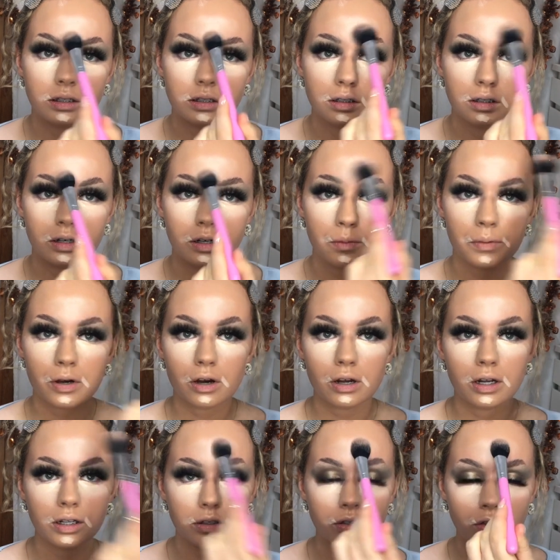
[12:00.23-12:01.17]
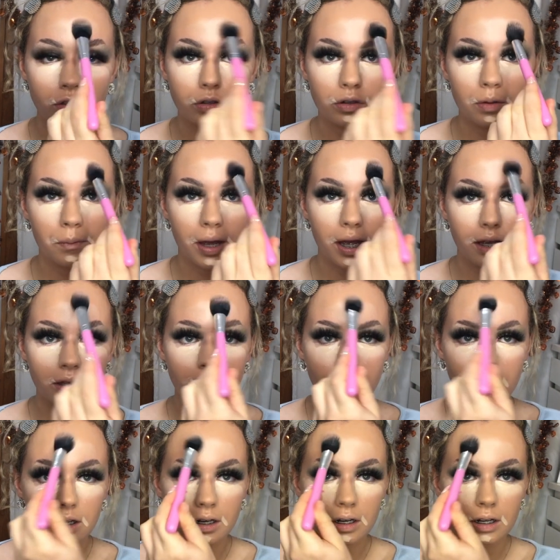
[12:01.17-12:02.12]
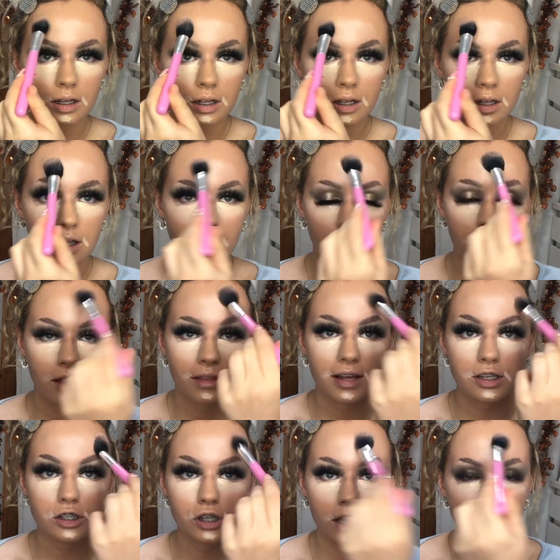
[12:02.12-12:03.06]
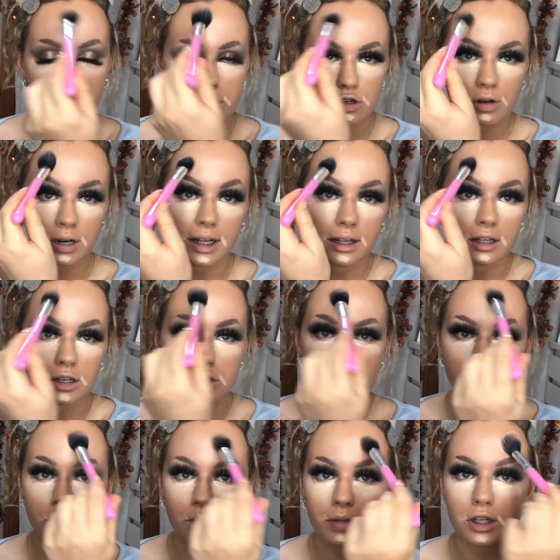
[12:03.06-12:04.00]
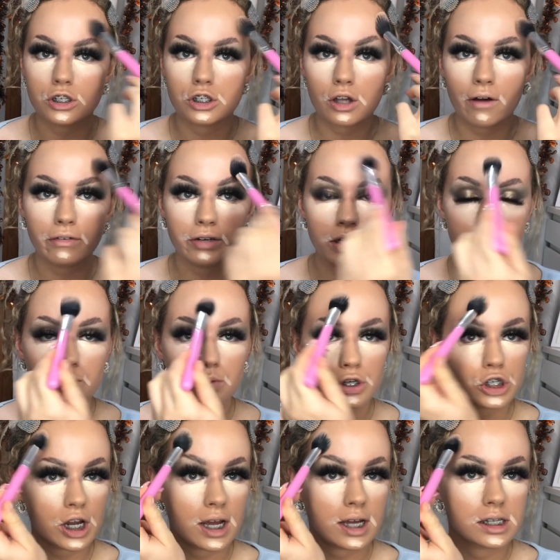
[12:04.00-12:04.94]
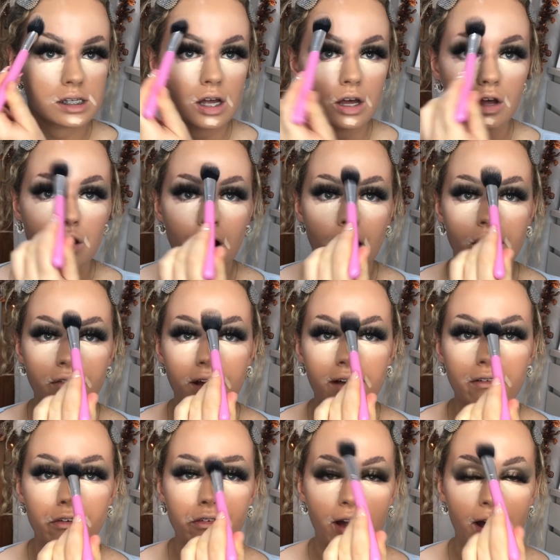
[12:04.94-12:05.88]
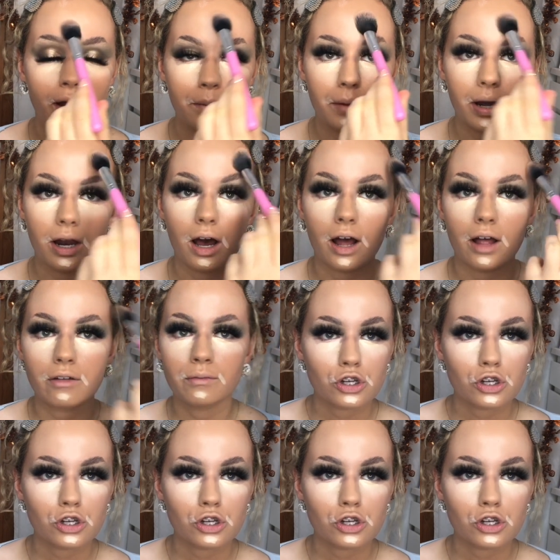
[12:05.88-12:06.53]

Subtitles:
Oh my god, it's just amazing. There's literally some of the softest brushes I've ever felt in my life.